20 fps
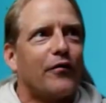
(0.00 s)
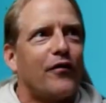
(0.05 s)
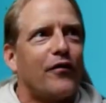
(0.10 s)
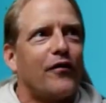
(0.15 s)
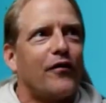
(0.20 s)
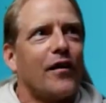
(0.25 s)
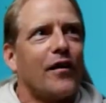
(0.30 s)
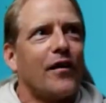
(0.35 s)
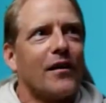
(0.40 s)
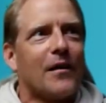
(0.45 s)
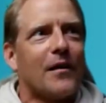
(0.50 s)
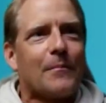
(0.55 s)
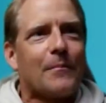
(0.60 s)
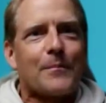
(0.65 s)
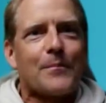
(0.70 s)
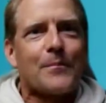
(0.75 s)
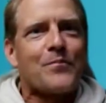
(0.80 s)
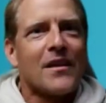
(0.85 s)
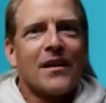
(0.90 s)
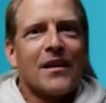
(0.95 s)
Do
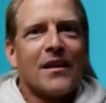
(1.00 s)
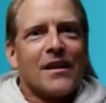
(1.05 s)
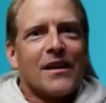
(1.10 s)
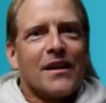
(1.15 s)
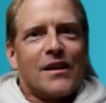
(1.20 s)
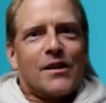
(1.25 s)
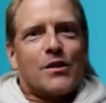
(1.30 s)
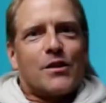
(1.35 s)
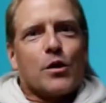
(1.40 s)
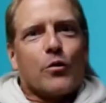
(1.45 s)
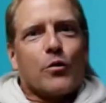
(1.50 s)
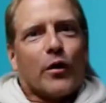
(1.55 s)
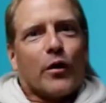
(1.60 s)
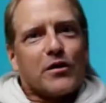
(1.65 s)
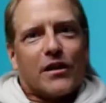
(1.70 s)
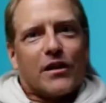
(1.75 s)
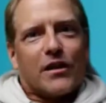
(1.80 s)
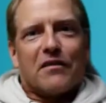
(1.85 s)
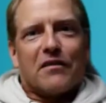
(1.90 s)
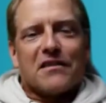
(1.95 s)
you want to
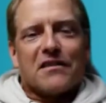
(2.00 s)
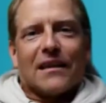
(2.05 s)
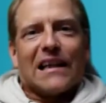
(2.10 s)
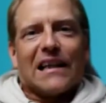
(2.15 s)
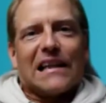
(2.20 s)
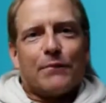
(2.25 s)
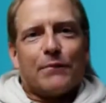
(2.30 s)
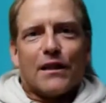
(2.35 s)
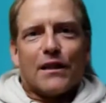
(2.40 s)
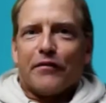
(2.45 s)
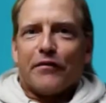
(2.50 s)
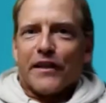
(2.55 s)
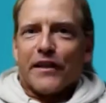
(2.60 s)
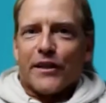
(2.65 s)
give us a little bit of an